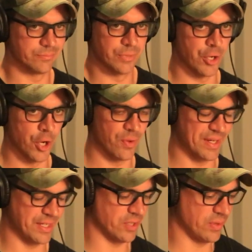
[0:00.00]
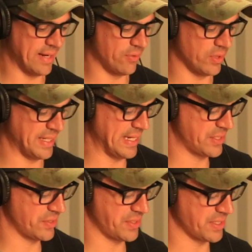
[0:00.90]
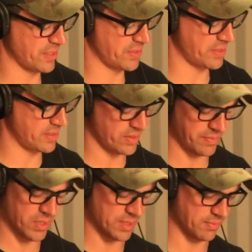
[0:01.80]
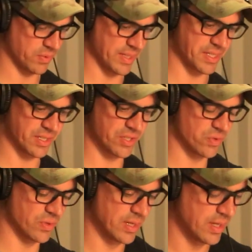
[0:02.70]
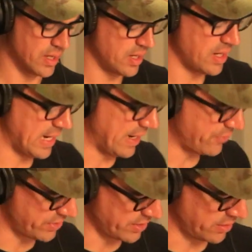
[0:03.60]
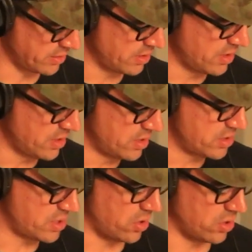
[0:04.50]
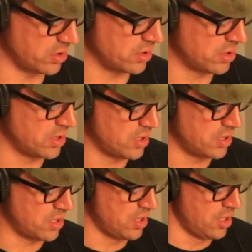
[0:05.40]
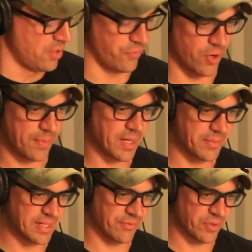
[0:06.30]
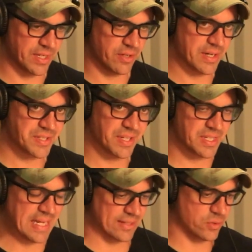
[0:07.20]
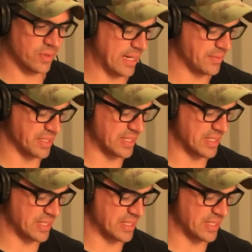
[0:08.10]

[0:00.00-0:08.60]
know that you don't have all the answers, and there's multiple ways to do everything. So for upcoming, if you're interested in the tactical games,